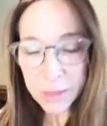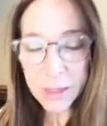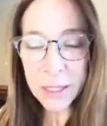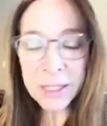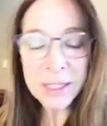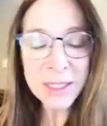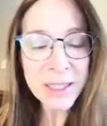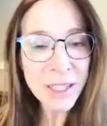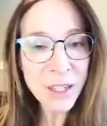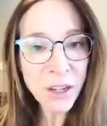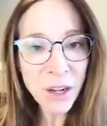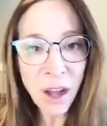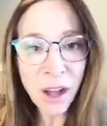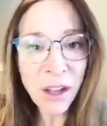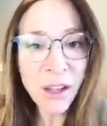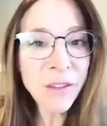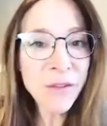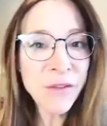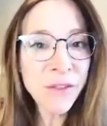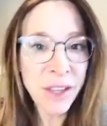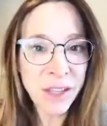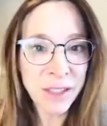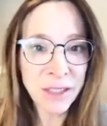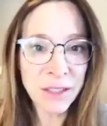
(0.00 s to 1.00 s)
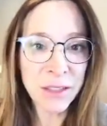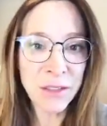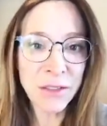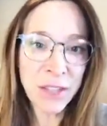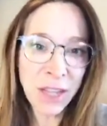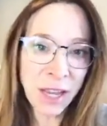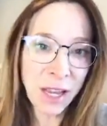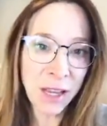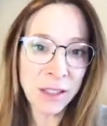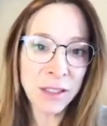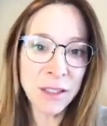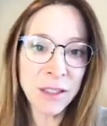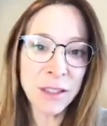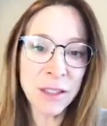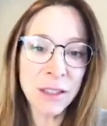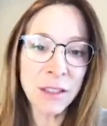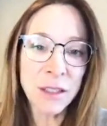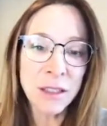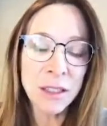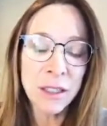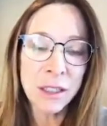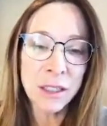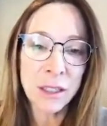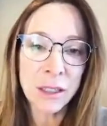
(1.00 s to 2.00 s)
It's a non-invasive test.
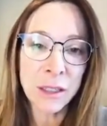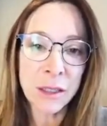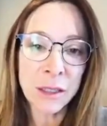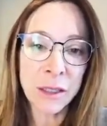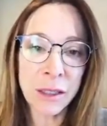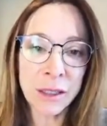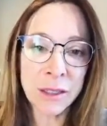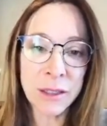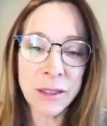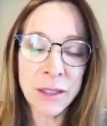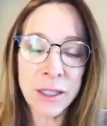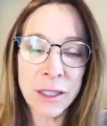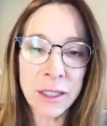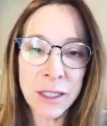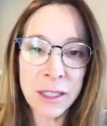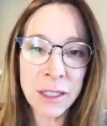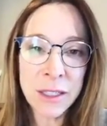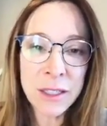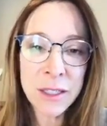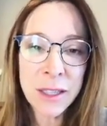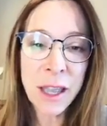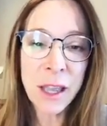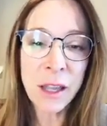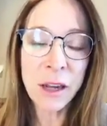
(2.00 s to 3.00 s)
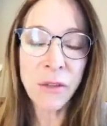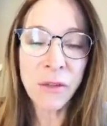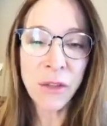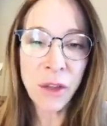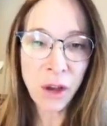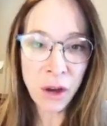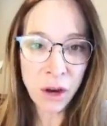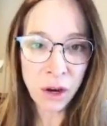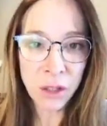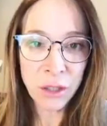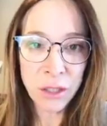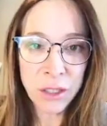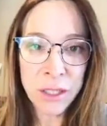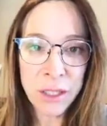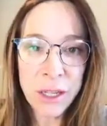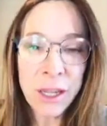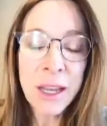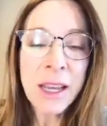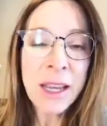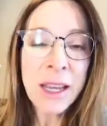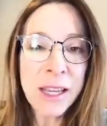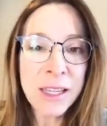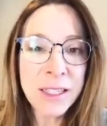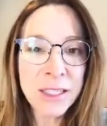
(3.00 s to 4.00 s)
It's a CT scan of the heart.
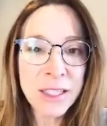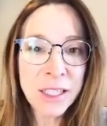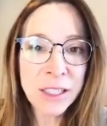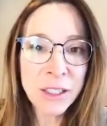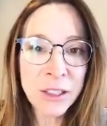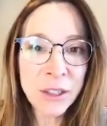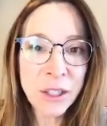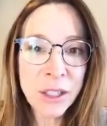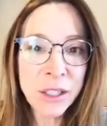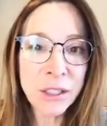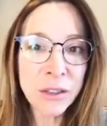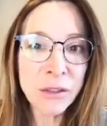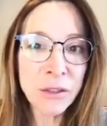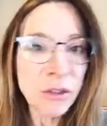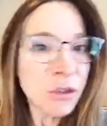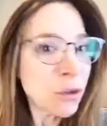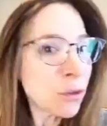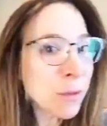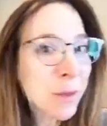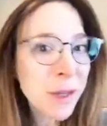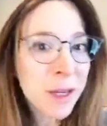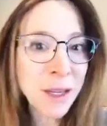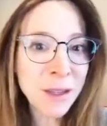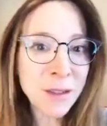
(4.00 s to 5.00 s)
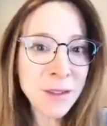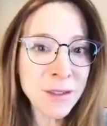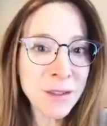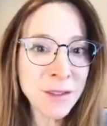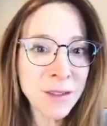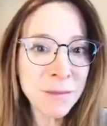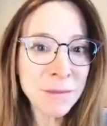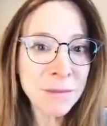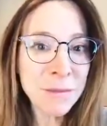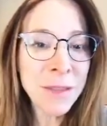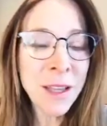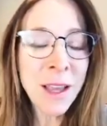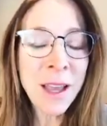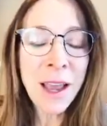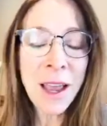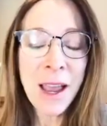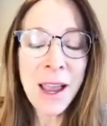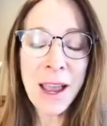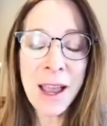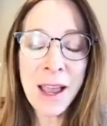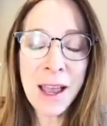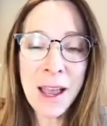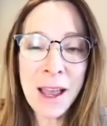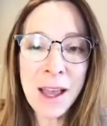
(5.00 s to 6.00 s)
It took 2 minutes,
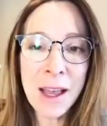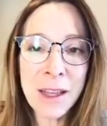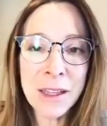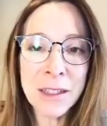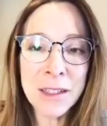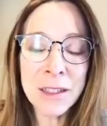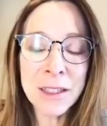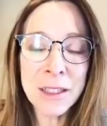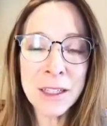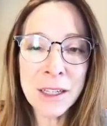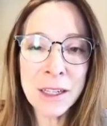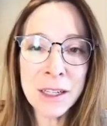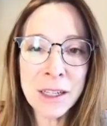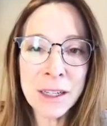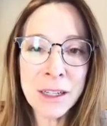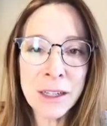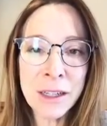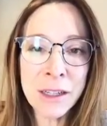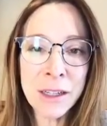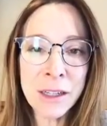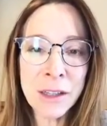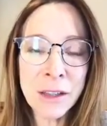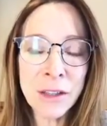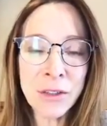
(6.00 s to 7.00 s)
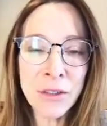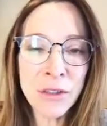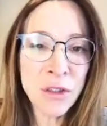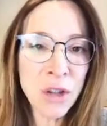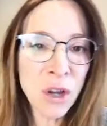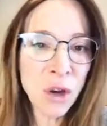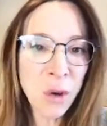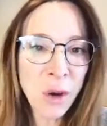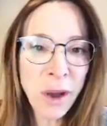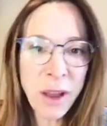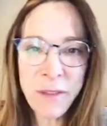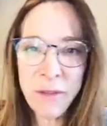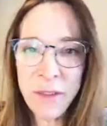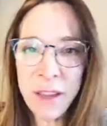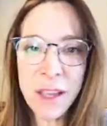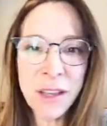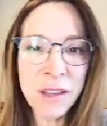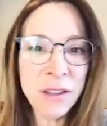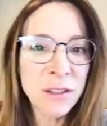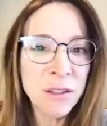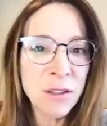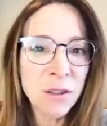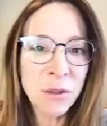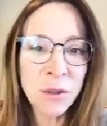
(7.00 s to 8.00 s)
and there's no
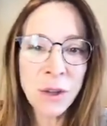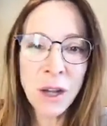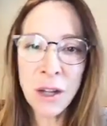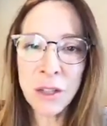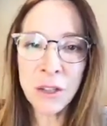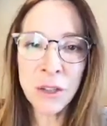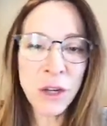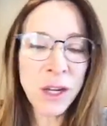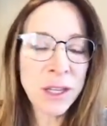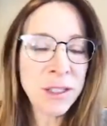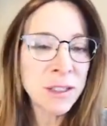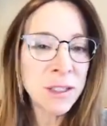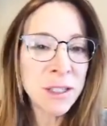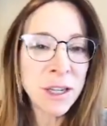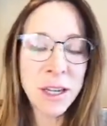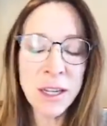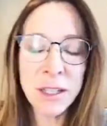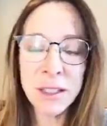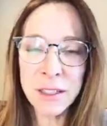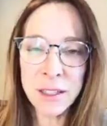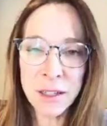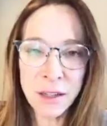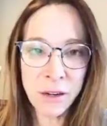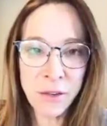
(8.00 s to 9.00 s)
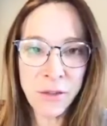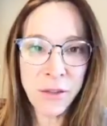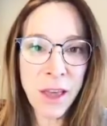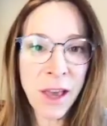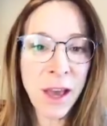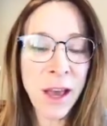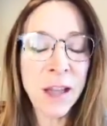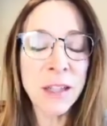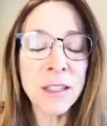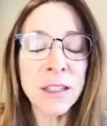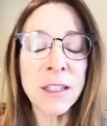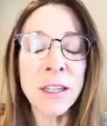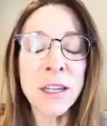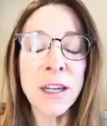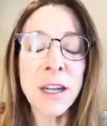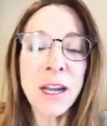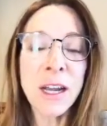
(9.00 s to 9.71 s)
IVs, no contrast dyes, none of that.